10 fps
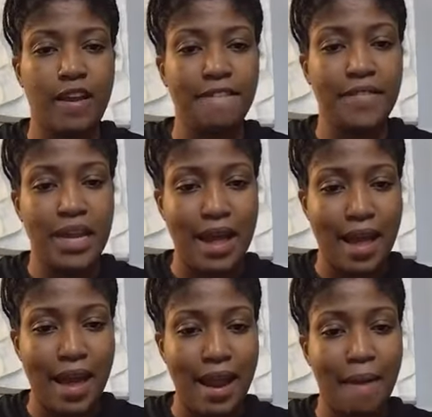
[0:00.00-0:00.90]
Alright, if
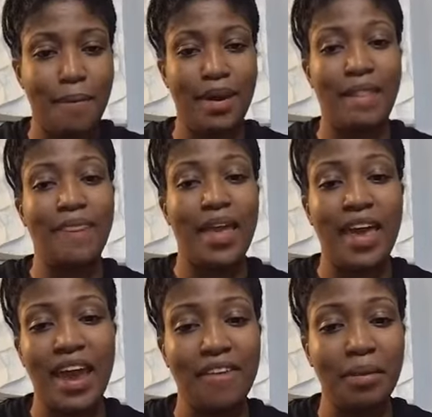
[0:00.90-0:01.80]
not, I want
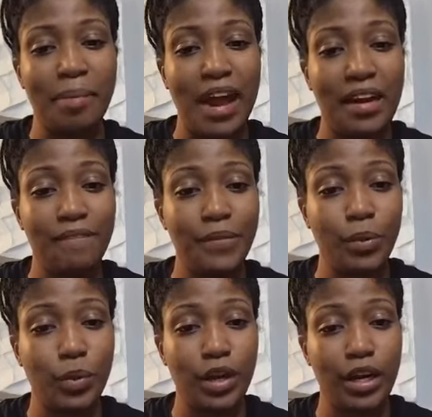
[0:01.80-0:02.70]
to thank
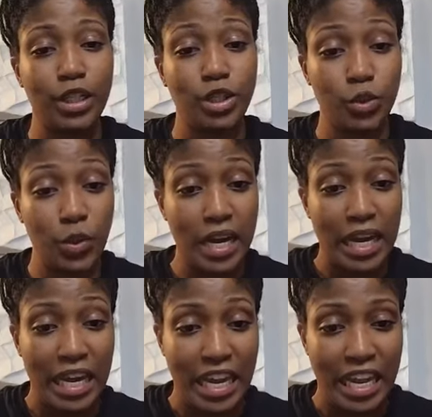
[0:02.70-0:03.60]
everybody for
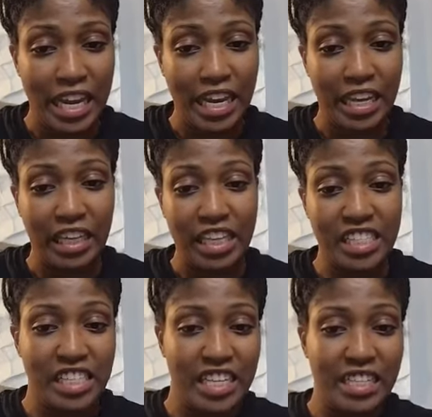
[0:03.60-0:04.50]
joining in
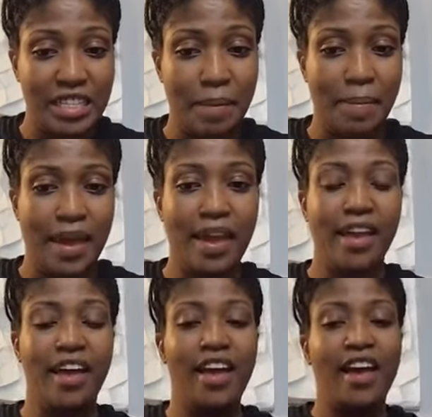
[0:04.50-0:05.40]
and listening to
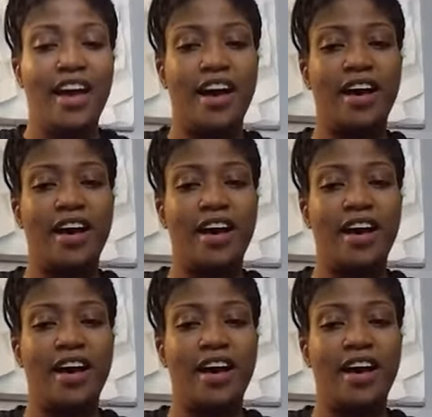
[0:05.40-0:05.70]
me.